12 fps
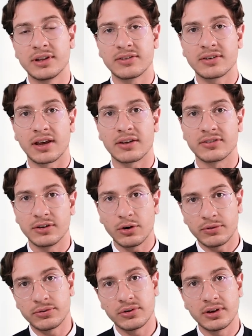discuss the
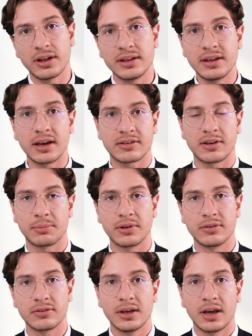offer and the
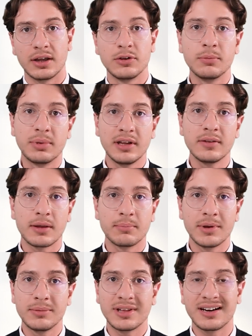acceptance, and you believe that
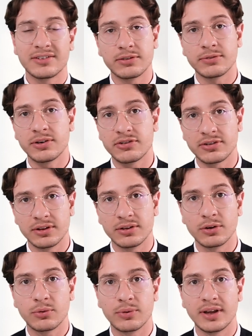maybe that is sufficient
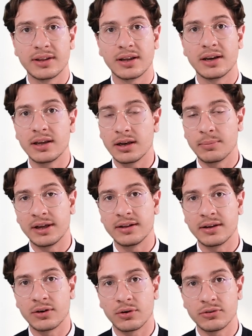to create a legally
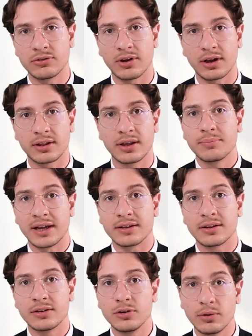binding contract,
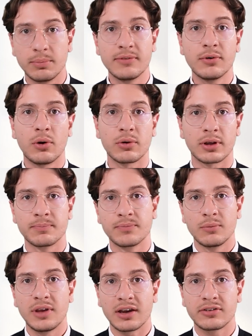but you'd be wrong.
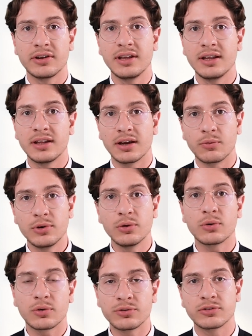We actually need
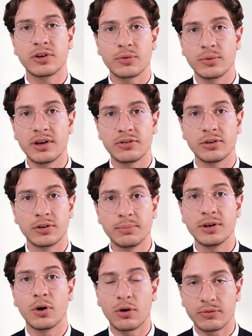real consideration to
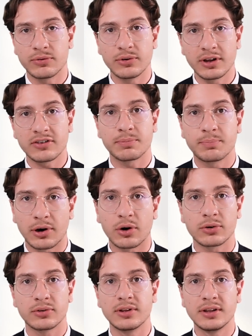be offered as
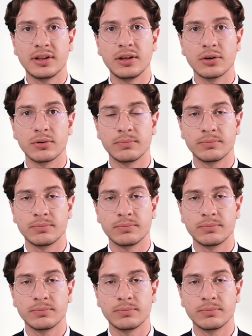part of the deal.